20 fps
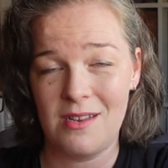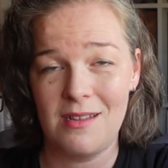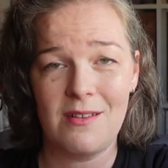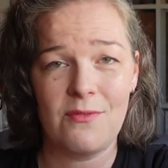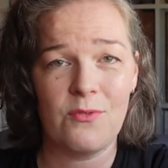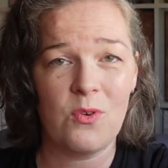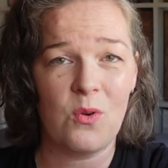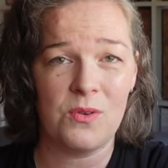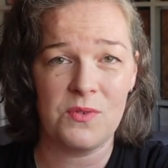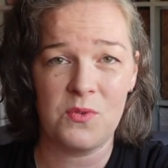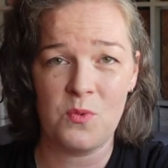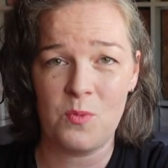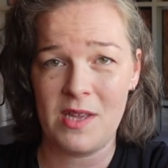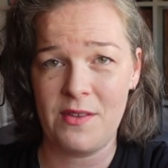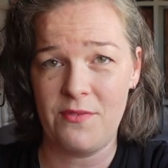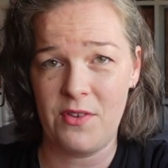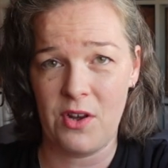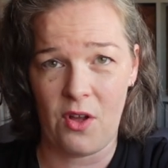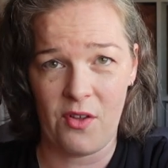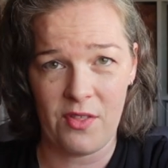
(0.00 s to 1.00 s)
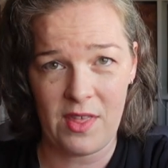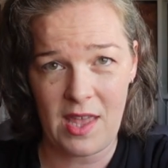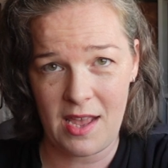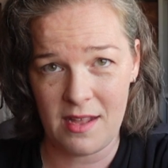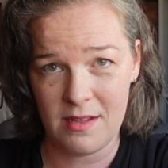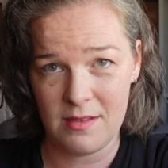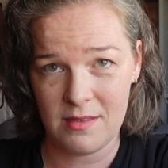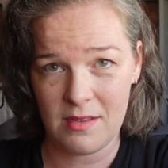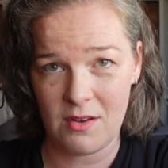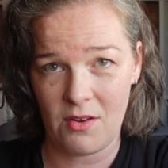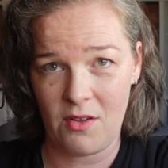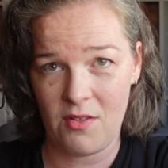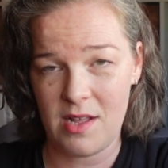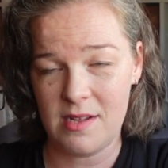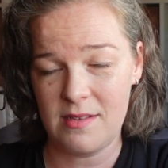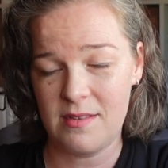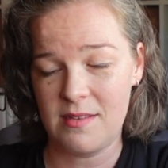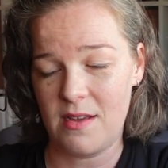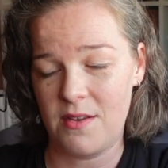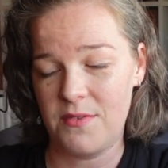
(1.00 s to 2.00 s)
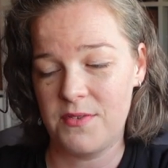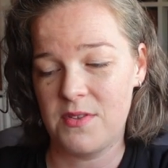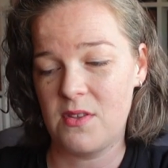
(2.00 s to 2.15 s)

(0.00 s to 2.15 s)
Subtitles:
And of course, weave in all the ends and all that stuff.